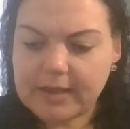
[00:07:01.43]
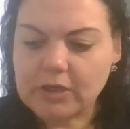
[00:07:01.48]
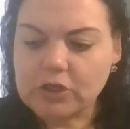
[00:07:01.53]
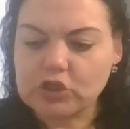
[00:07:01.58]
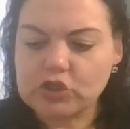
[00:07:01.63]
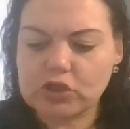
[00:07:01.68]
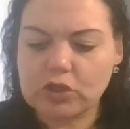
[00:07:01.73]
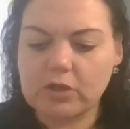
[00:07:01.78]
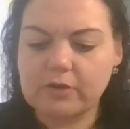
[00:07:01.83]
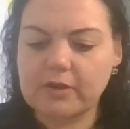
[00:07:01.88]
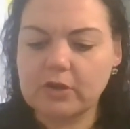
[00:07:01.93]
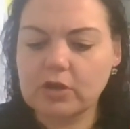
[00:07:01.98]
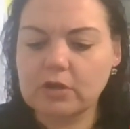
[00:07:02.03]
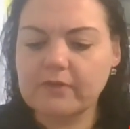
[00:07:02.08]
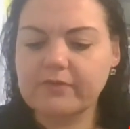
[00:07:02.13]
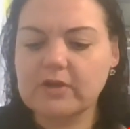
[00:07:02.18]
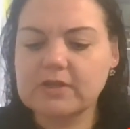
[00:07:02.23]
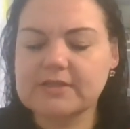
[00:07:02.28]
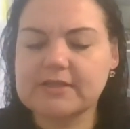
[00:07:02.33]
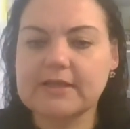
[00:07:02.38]
So the
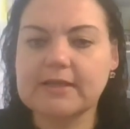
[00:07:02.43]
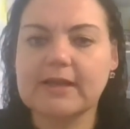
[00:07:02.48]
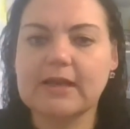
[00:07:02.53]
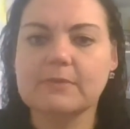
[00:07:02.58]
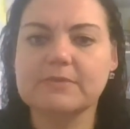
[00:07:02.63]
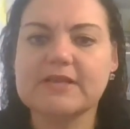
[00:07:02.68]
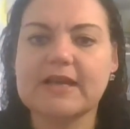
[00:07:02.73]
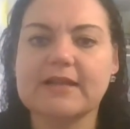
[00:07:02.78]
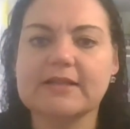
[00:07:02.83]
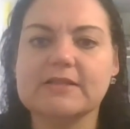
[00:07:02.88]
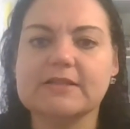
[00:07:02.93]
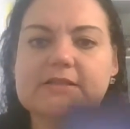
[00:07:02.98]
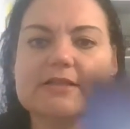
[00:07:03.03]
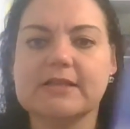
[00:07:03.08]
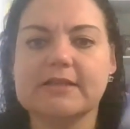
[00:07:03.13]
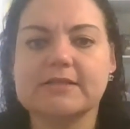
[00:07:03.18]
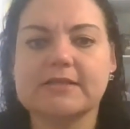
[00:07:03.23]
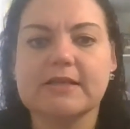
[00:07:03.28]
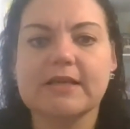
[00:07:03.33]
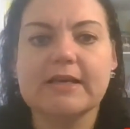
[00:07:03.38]
universe then comes out and
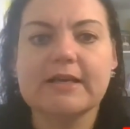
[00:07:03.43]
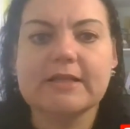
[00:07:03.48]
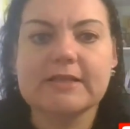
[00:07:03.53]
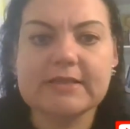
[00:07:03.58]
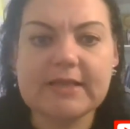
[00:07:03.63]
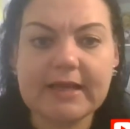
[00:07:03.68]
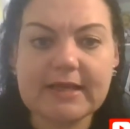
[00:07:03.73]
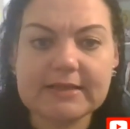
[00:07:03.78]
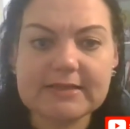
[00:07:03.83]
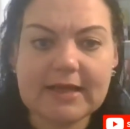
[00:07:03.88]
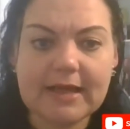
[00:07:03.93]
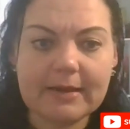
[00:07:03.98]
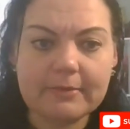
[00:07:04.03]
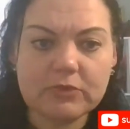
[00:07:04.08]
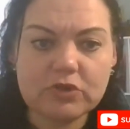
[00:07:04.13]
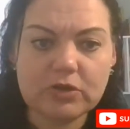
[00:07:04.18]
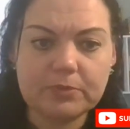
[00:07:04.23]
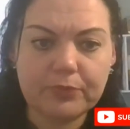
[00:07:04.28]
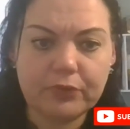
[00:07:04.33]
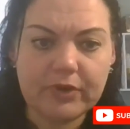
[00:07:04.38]
says, take time
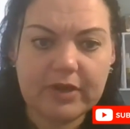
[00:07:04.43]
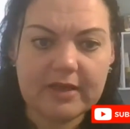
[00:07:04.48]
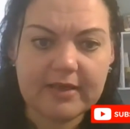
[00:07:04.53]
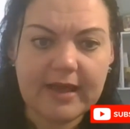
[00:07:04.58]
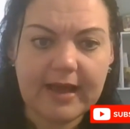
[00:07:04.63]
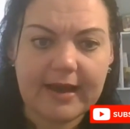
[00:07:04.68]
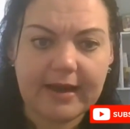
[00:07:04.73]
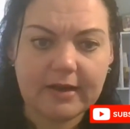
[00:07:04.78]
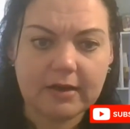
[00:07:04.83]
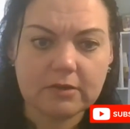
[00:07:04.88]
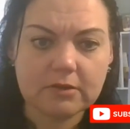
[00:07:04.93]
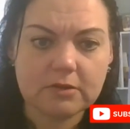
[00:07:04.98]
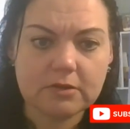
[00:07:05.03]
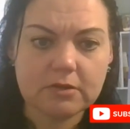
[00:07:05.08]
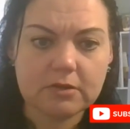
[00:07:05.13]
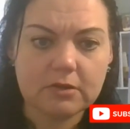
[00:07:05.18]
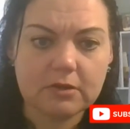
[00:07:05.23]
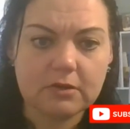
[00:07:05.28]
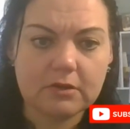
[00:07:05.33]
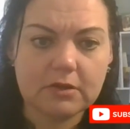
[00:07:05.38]
to breathe
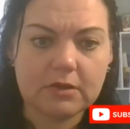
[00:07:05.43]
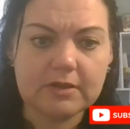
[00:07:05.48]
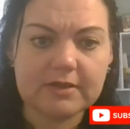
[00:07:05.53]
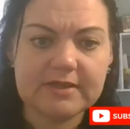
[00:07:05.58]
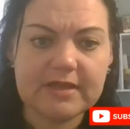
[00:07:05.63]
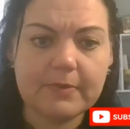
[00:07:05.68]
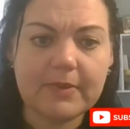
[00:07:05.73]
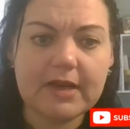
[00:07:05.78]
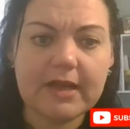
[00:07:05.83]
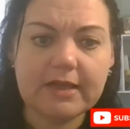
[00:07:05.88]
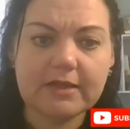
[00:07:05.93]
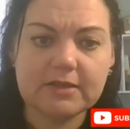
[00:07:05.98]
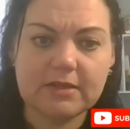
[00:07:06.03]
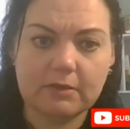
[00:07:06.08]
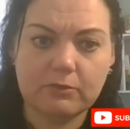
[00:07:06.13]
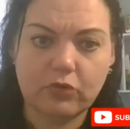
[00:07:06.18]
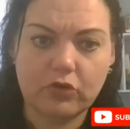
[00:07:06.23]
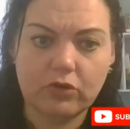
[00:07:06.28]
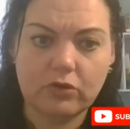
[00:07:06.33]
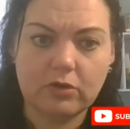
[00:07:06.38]
out. The
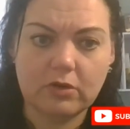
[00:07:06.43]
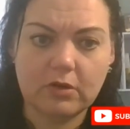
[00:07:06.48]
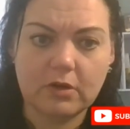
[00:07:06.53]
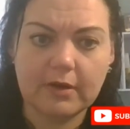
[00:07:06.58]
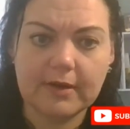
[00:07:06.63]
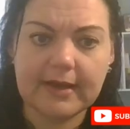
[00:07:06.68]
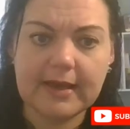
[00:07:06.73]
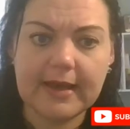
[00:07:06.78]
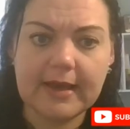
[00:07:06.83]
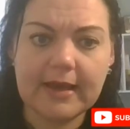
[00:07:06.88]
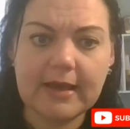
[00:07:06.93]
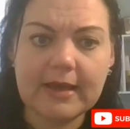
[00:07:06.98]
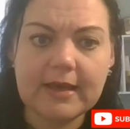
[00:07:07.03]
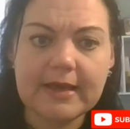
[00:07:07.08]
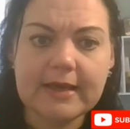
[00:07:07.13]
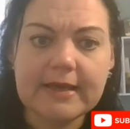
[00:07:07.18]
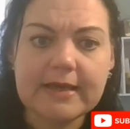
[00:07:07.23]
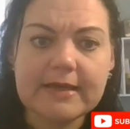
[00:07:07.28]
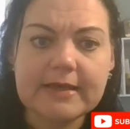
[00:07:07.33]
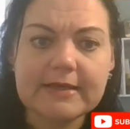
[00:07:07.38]
disseminating moon. Okay.
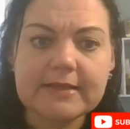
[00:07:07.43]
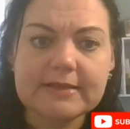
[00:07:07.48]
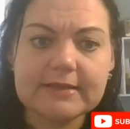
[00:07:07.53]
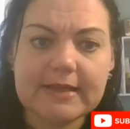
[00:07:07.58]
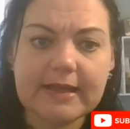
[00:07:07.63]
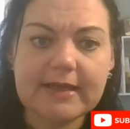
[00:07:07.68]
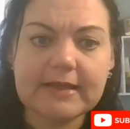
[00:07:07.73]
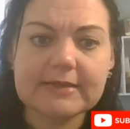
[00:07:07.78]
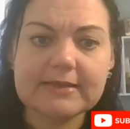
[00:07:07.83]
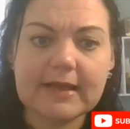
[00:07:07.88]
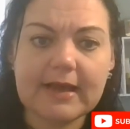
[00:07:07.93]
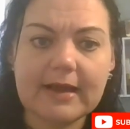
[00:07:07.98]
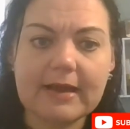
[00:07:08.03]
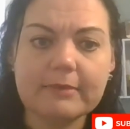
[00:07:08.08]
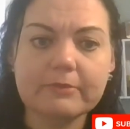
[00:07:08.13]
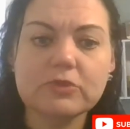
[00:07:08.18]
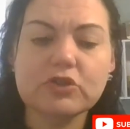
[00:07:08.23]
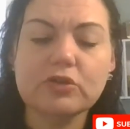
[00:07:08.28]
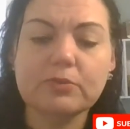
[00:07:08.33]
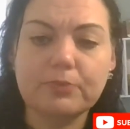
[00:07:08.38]
Take
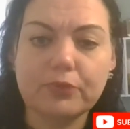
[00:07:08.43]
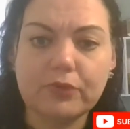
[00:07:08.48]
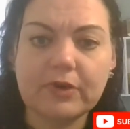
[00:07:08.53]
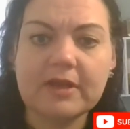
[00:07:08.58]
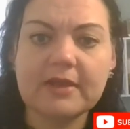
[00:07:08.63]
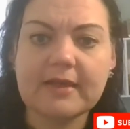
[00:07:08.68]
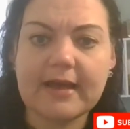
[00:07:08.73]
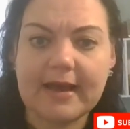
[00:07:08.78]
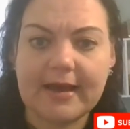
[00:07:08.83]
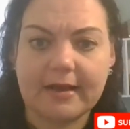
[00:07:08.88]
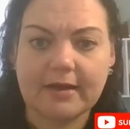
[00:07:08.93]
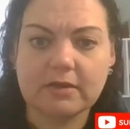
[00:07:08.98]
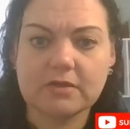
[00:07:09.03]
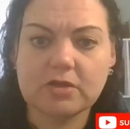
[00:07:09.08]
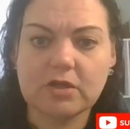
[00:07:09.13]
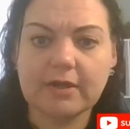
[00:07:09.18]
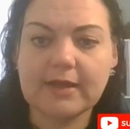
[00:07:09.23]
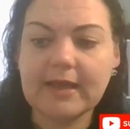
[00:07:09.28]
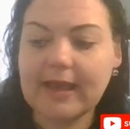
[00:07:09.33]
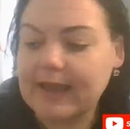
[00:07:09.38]
time to breathe out.
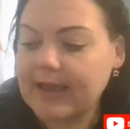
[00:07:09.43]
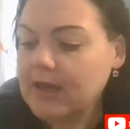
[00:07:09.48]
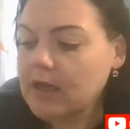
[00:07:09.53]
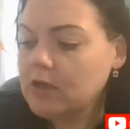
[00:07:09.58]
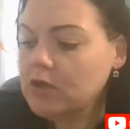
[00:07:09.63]
Okay.